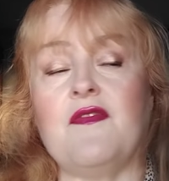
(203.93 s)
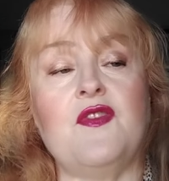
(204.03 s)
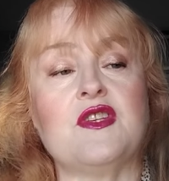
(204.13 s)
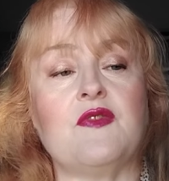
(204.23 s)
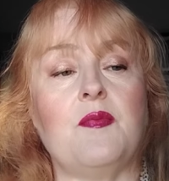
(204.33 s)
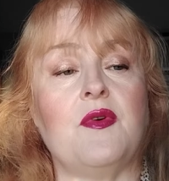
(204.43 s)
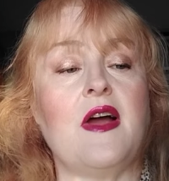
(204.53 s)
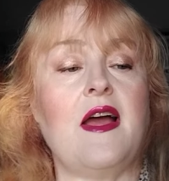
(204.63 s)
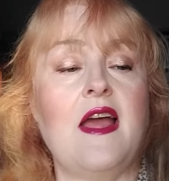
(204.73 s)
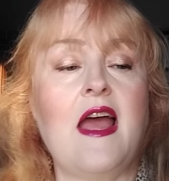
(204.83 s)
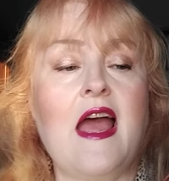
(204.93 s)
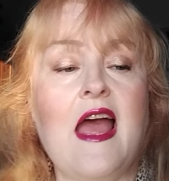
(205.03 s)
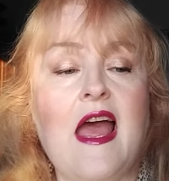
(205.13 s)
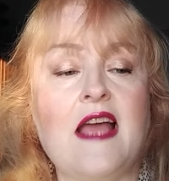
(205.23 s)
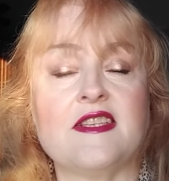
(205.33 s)
I first of all put a
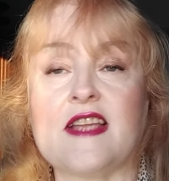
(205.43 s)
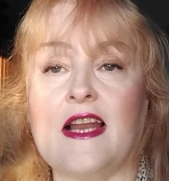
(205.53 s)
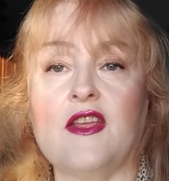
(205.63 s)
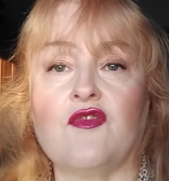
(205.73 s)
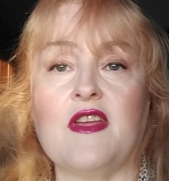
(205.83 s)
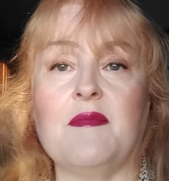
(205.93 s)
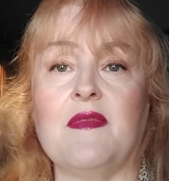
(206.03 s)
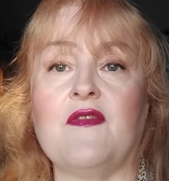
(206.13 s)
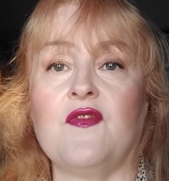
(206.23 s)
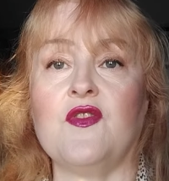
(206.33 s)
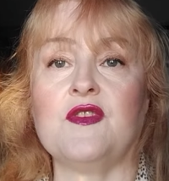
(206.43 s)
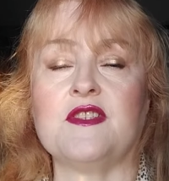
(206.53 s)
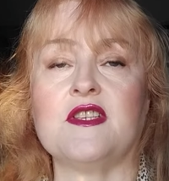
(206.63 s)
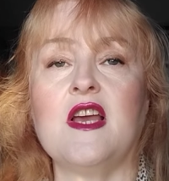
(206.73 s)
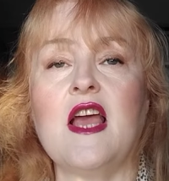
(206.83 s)
hair styling cream
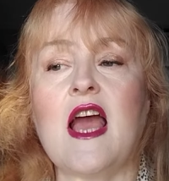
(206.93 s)
first,